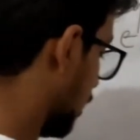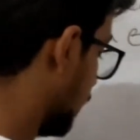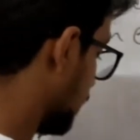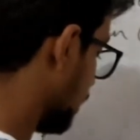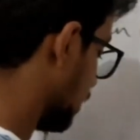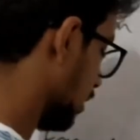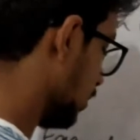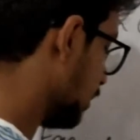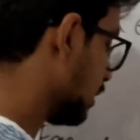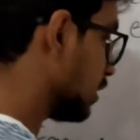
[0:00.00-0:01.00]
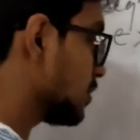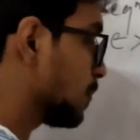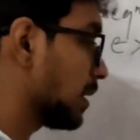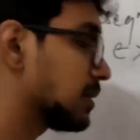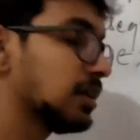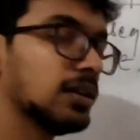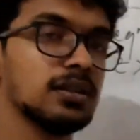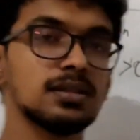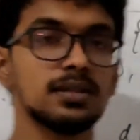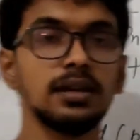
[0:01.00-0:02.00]
convergent limit is present
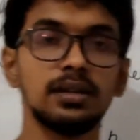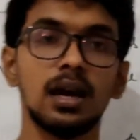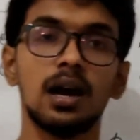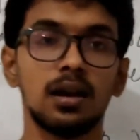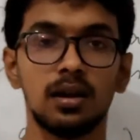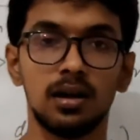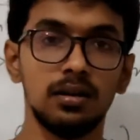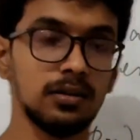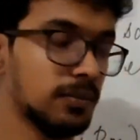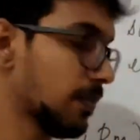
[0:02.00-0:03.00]
in the set or not.